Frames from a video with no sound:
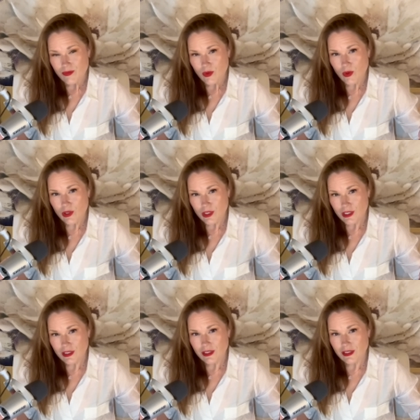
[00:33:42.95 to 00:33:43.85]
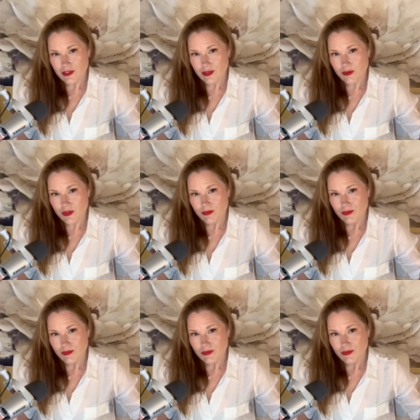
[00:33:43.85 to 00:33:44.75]
Or you're connected to someone
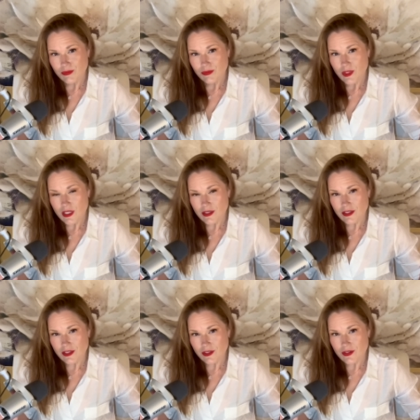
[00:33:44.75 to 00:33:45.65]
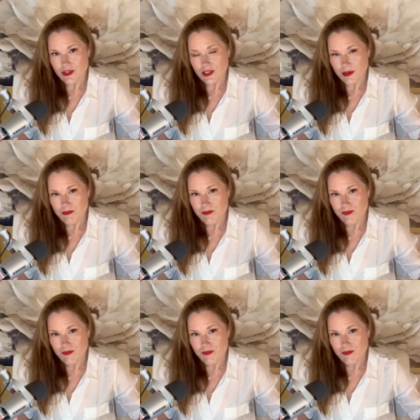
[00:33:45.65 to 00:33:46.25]
and the desire is the same.